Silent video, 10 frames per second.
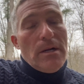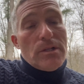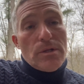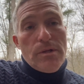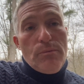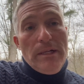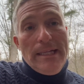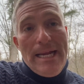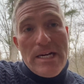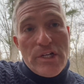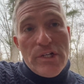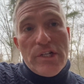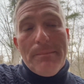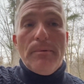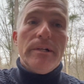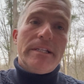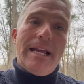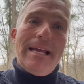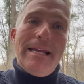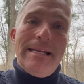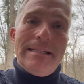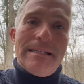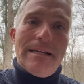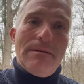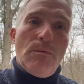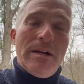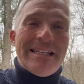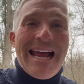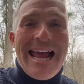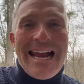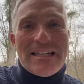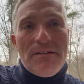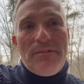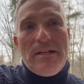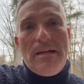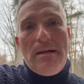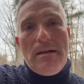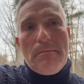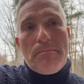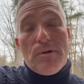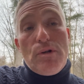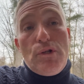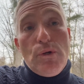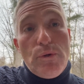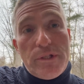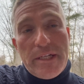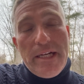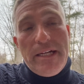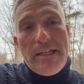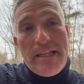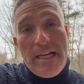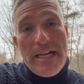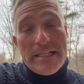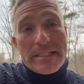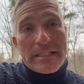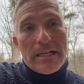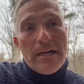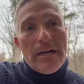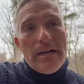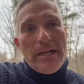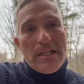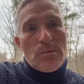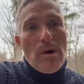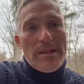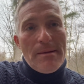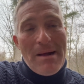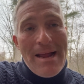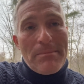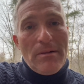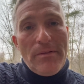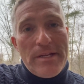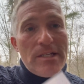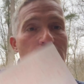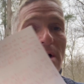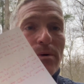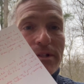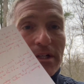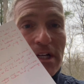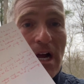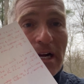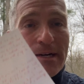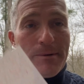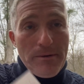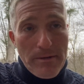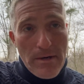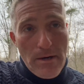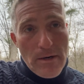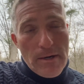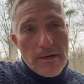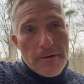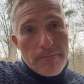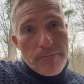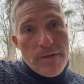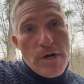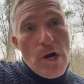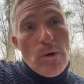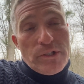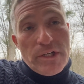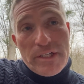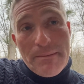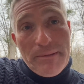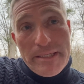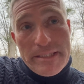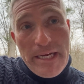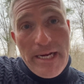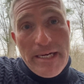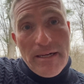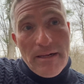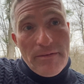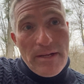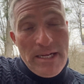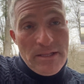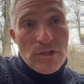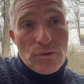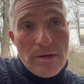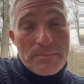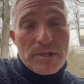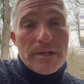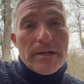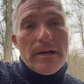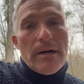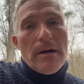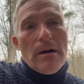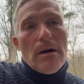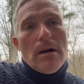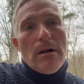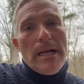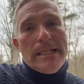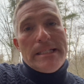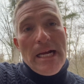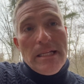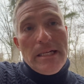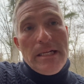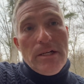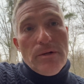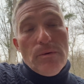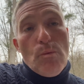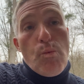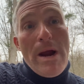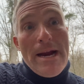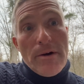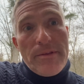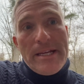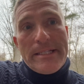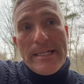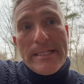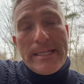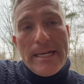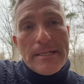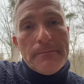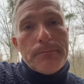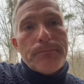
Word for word: So the relationship was is was actively producing this is what the Bible, these notes are talking about. The notes are simply saying in the scripture, it's telling you where this is hidden